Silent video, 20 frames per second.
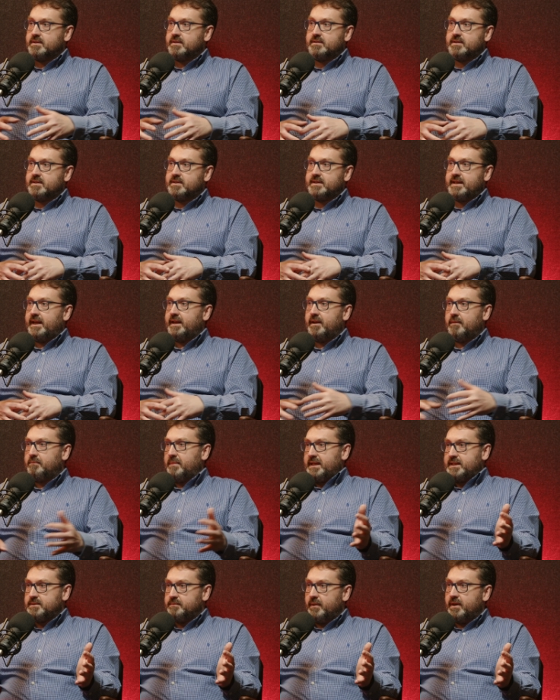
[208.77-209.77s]
to stand up
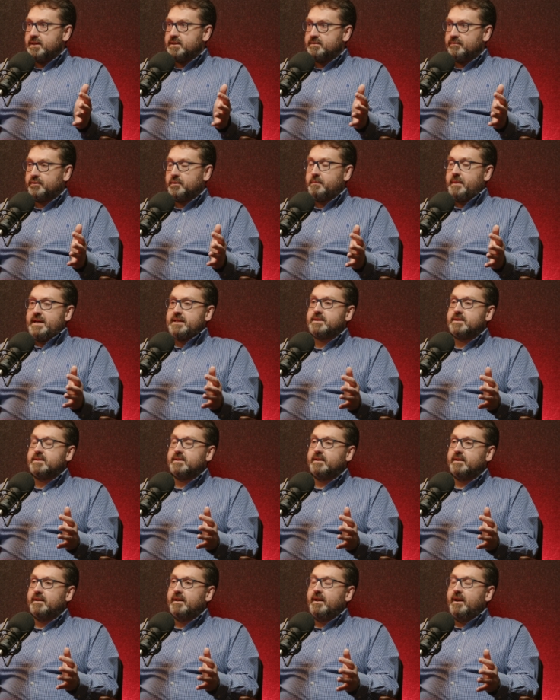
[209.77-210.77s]
petabytes of
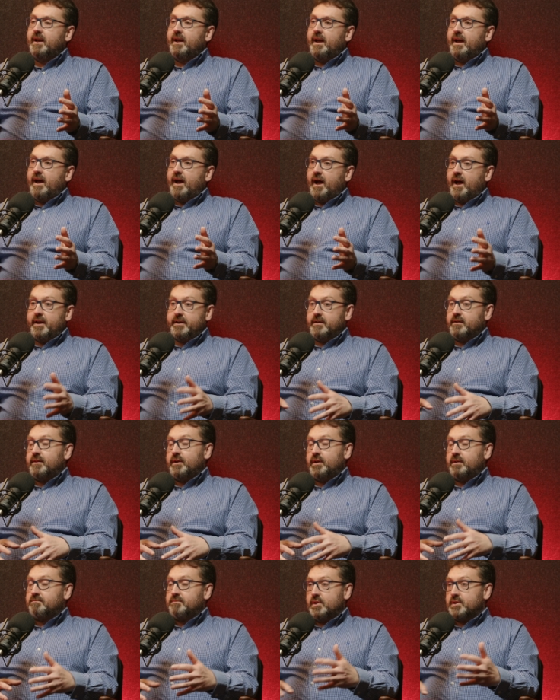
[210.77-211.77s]
capacity under
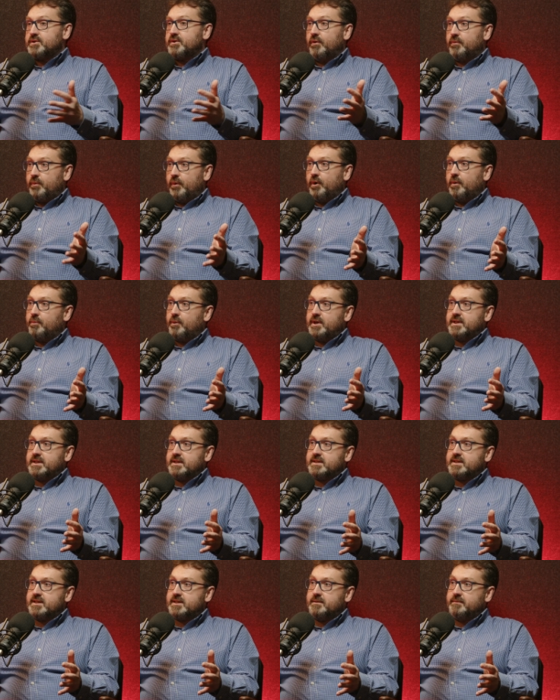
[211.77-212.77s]
the software
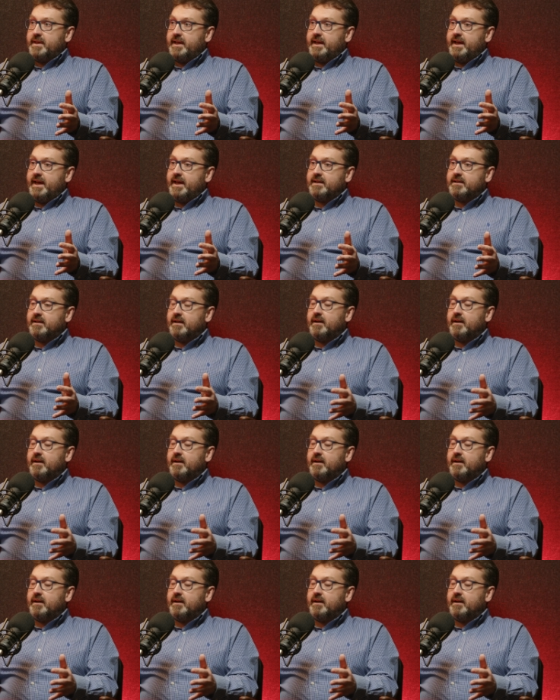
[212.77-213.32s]
operating system they had.